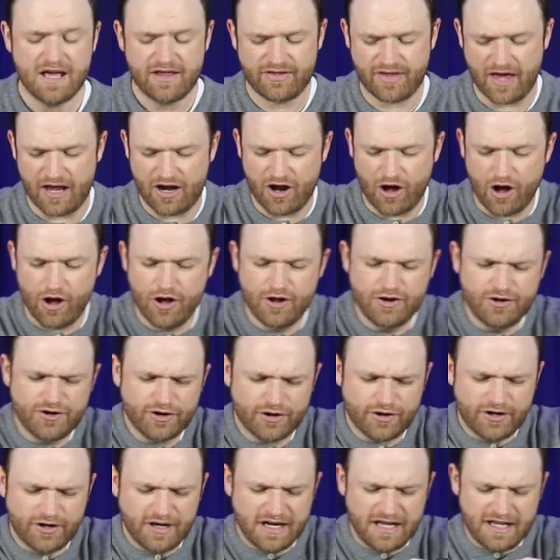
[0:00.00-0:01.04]
that
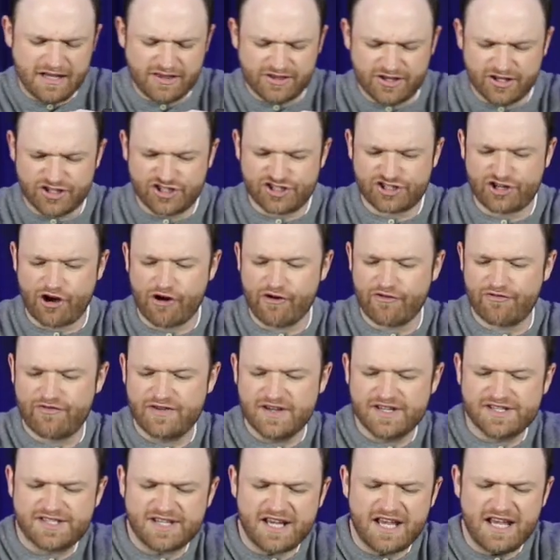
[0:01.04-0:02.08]
underneath the
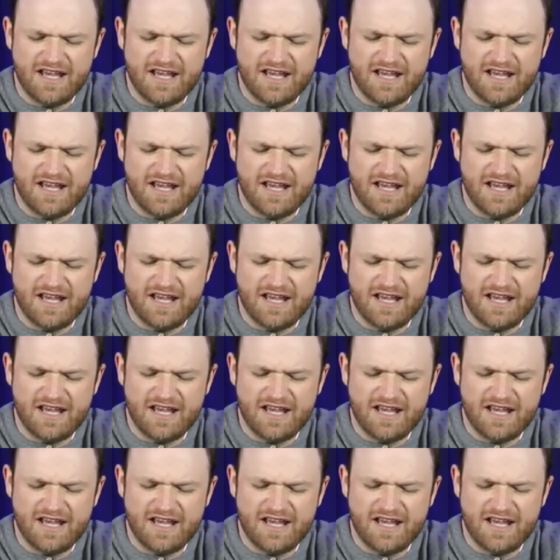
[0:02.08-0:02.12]
surface,